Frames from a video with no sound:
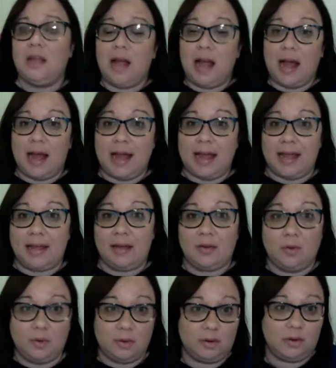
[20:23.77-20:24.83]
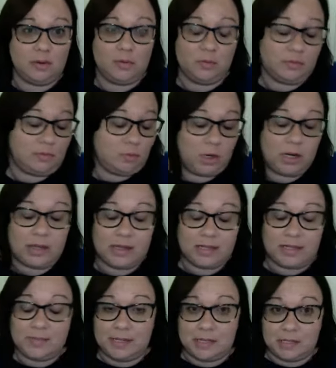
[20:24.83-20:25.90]
I work this
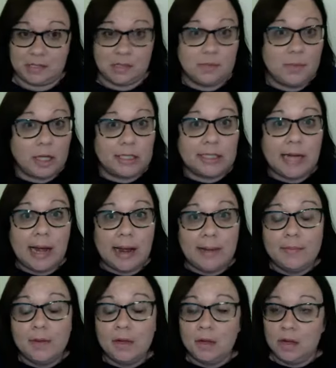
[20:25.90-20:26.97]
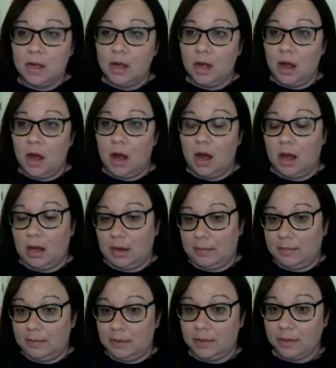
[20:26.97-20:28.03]
business part time.
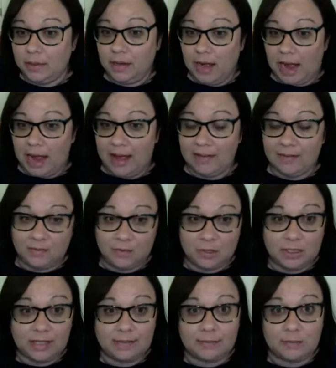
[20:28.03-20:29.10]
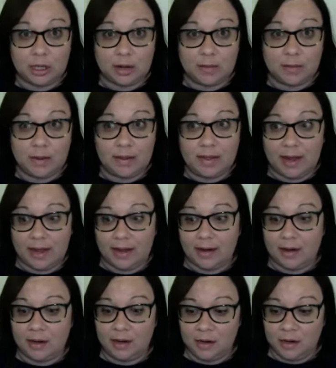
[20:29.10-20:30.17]
Um, I have a full time job that
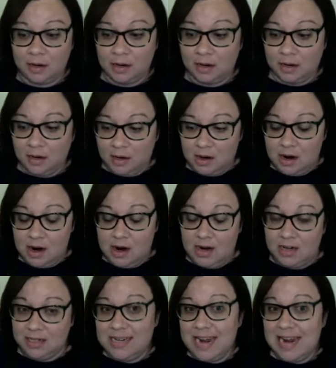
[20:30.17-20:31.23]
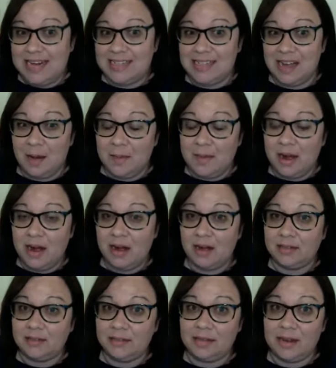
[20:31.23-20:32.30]
takes up,
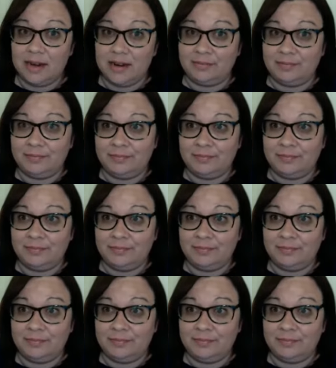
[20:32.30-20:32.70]
you know,